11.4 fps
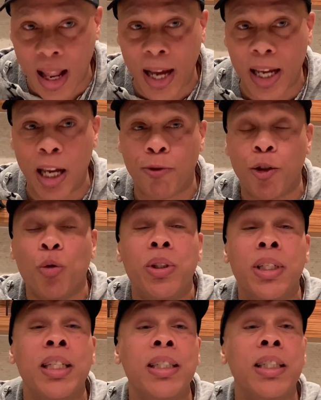Like, if you
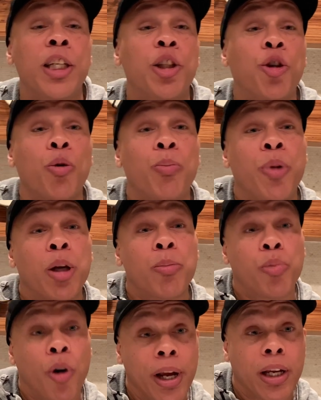didn't get your
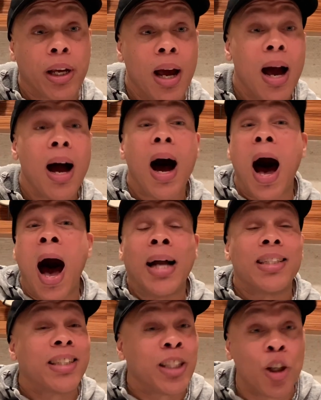big break,
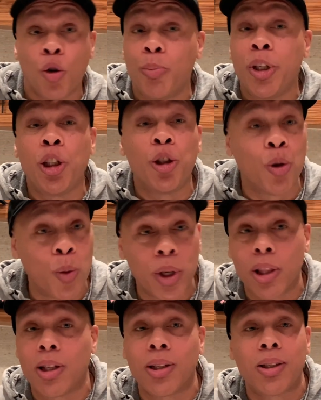I'd still be
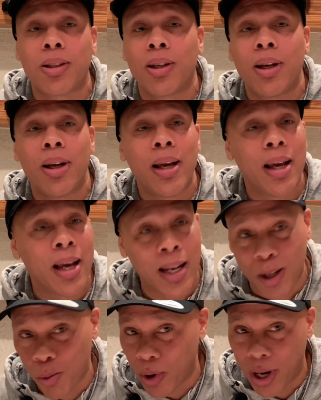doing this
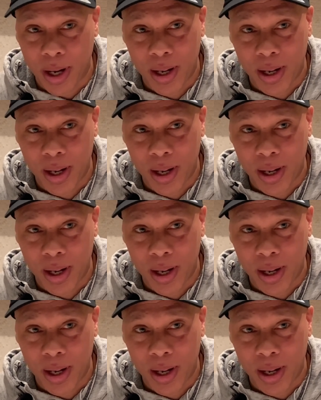anyway.